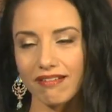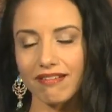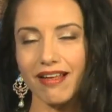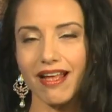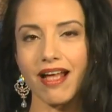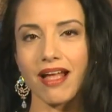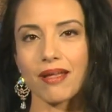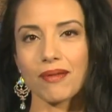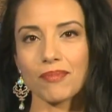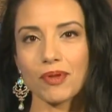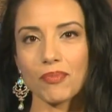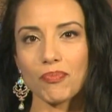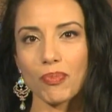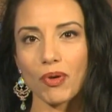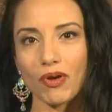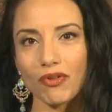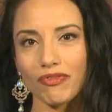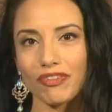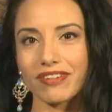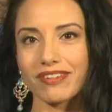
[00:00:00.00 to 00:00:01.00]
I am a
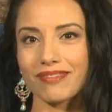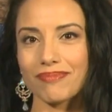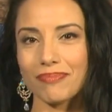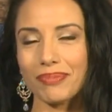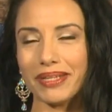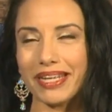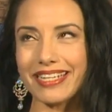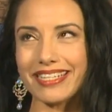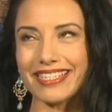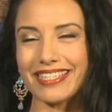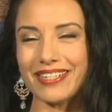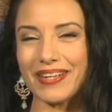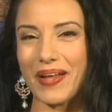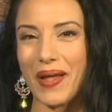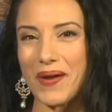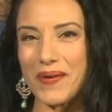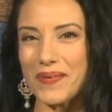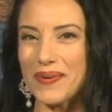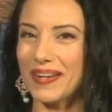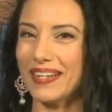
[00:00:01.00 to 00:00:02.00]
perfect place to
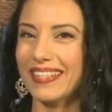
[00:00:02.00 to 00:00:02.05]
go.